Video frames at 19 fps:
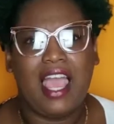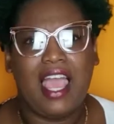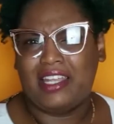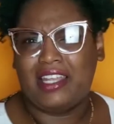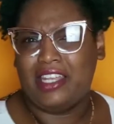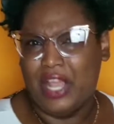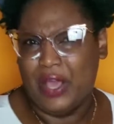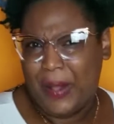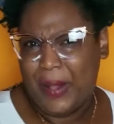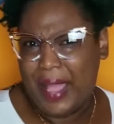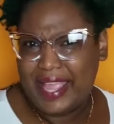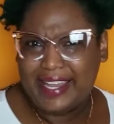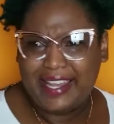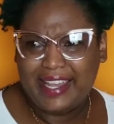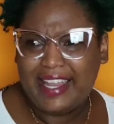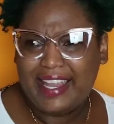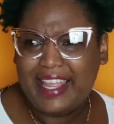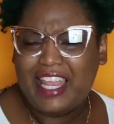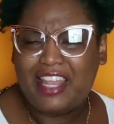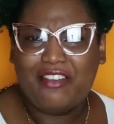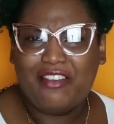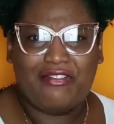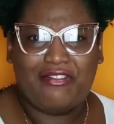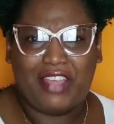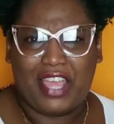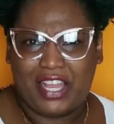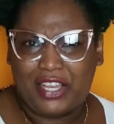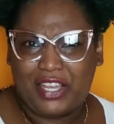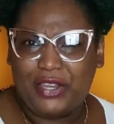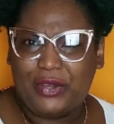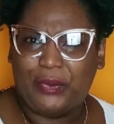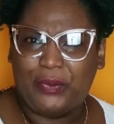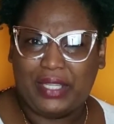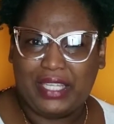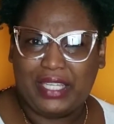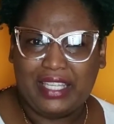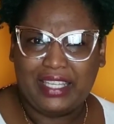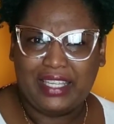No, I didn't invent the
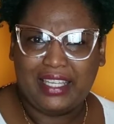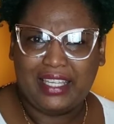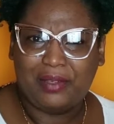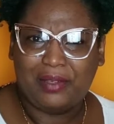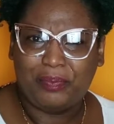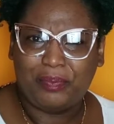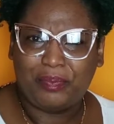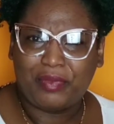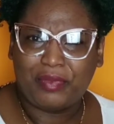wheel.